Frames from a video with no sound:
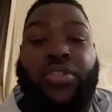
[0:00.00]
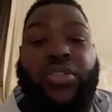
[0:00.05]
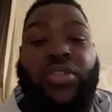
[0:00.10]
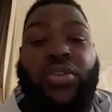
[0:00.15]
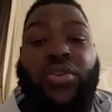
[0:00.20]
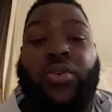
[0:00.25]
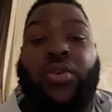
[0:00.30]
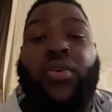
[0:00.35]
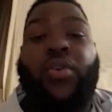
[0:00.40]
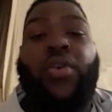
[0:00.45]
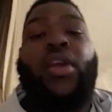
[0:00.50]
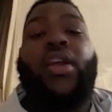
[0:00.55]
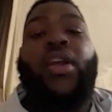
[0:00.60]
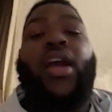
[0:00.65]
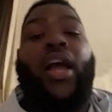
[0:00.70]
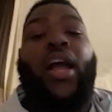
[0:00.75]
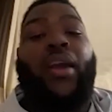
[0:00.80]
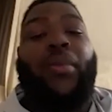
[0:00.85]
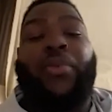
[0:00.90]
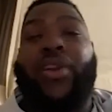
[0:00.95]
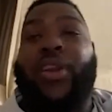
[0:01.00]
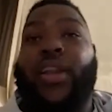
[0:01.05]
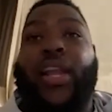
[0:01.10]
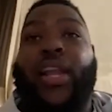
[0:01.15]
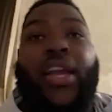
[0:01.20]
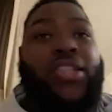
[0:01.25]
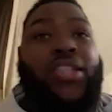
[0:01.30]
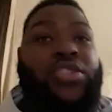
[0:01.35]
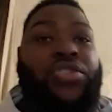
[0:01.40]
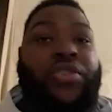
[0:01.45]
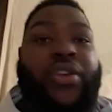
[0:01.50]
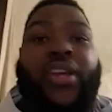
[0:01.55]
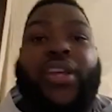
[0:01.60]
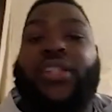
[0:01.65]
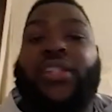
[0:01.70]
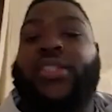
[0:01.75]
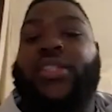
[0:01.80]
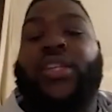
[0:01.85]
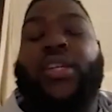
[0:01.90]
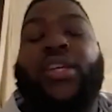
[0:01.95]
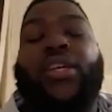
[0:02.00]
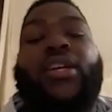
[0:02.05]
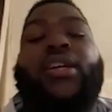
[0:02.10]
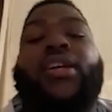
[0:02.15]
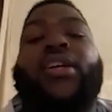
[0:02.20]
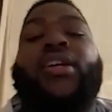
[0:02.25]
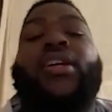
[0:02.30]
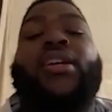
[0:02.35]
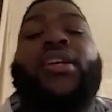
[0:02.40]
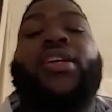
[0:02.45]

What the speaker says: So I can bring a lot of trades to